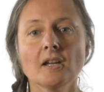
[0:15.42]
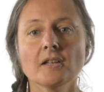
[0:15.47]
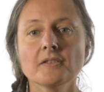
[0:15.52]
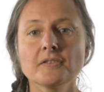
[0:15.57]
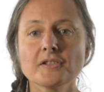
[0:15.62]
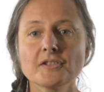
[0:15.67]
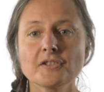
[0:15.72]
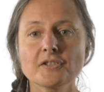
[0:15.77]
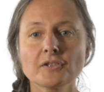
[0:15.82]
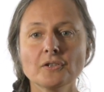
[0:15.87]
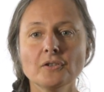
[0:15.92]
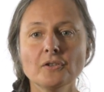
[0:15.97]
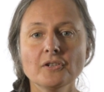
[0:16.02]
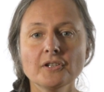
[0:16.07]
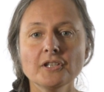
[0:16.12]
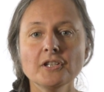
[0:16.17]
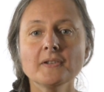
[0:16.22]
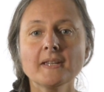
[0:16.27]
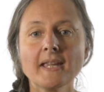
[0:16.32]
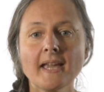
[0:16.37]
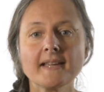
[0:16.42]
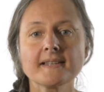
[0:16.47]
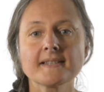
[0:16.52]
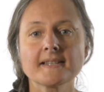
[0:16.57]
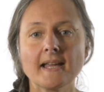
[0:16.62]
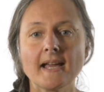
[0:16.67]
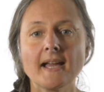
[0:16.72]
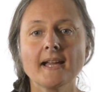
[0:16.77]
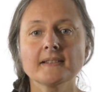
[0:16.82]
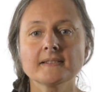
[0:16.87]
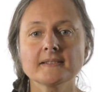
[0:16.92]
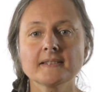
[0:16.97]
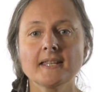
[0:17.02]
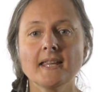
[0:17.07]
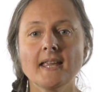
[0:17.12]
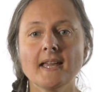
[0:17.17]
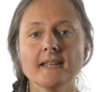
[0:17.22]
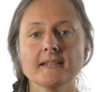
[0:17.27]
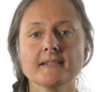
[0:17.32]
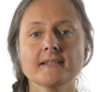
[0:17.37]
The score you get at
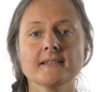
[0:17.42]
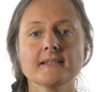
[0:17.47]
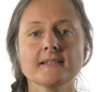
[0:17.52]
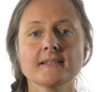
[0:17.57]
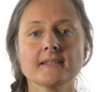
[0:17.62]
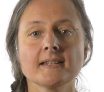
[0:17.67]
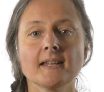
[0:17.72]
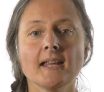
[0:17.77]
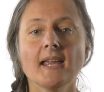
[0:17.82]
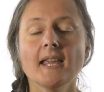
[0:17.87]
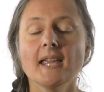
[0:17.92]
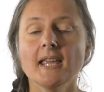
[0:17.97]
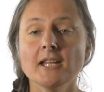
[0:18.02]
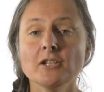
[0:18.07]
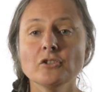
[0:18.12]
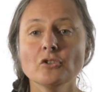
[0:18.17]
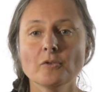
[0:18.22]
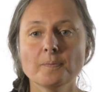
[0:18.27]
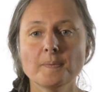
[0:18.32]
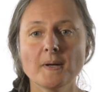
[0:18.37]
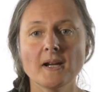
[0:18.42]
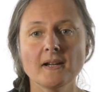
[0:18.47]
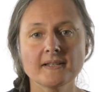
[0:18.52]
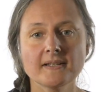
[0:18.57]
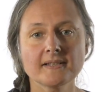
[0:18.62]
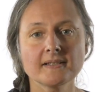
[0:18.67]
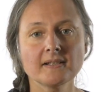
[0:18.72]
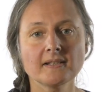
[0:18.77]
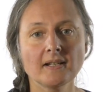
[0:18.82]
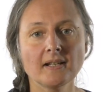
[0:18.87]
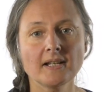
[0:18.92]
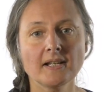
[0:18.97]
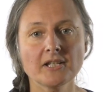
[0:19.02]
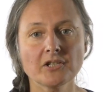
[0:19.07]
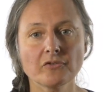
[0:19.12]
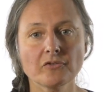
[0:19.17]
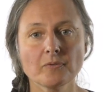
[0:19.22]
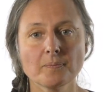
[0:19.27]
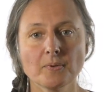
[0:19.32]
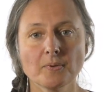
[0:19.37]
the end in your
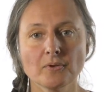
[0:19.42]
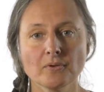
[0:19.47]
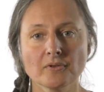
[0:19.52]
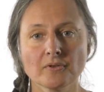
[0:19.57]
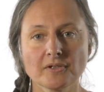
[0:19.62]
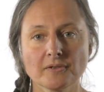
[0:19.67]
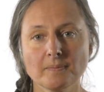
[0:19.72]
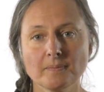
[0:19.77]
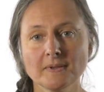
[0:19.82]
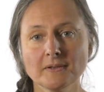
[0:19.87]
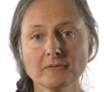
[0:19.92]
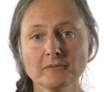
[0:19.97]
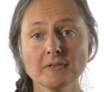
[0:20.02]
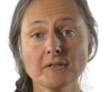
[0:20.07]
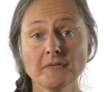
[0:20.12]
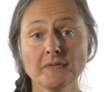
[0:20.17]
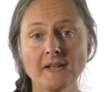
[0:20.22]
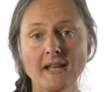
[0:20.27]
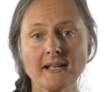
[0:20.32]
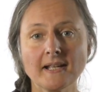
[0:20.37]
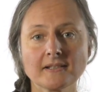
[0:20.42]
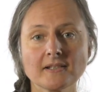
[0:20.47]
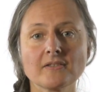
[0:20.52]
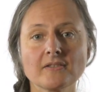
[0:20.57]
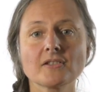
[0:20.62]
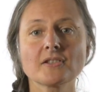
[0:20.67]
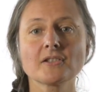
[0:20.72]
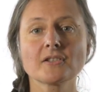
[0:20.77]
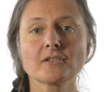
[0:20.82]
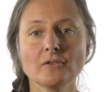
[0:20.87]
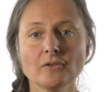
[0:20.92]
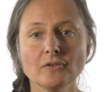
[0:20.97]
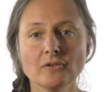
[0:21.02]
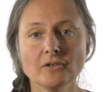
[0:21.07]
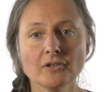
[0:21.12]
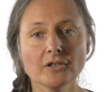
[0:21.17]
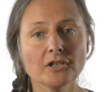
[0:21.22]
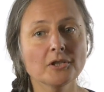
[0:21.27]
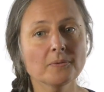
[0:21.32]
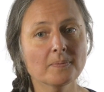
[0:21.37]
personalised report will reflect the
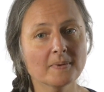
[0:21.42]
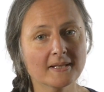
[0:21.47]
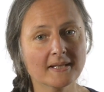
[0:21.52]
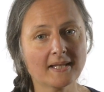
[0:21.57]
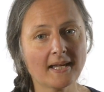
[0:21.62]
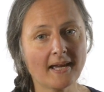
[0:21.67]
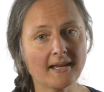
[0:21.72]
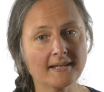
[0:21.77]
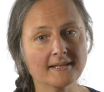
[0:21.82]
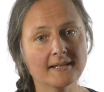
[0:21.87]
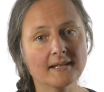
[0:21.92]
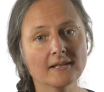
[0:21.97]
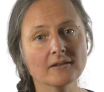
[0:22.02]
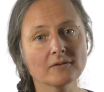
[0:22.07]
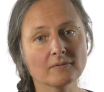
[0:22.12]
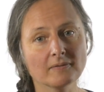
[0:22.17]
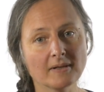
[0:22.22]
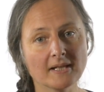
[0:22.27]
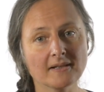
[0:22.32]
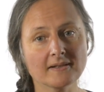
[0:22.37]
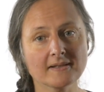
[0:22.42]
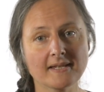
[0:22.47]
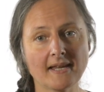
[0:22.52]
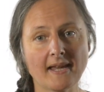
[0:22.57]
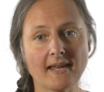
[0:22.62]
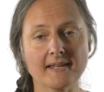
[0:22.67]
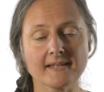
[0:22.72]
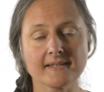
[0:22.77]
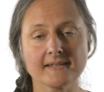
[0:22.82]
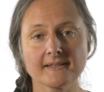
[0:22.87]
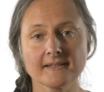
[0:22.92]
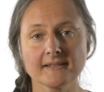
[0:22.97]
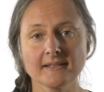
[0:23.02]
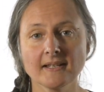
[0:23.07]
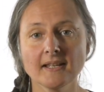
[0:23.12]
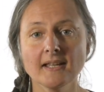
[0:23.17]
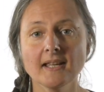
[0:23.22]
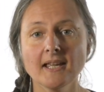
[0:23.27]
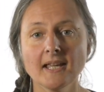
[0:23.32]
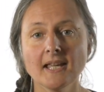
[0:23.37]
score you would get in the real test
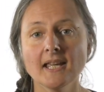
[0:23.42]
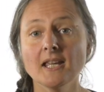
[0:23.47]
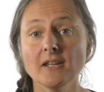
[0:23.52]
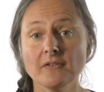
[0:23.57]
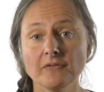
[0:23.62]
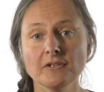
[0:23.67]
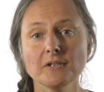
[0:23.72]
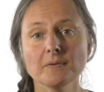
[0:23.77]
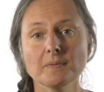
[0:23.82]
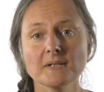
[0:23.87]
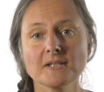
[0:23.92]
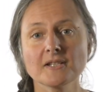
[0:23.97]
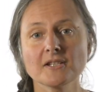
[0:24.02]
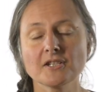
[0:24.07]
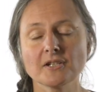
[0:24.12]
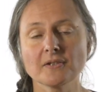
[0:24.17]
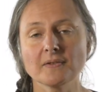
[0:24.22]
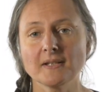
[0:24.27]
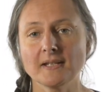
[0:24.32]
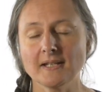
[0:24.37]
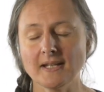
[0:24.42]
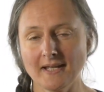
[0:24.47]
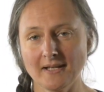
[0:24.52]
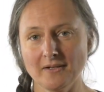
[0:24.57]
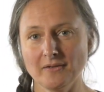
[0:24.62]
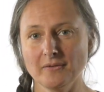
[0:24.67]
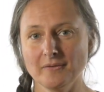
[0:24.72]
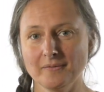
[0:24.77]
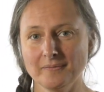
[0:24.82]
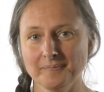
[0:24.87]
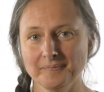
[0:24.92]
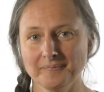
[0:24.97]
if you were to do it now.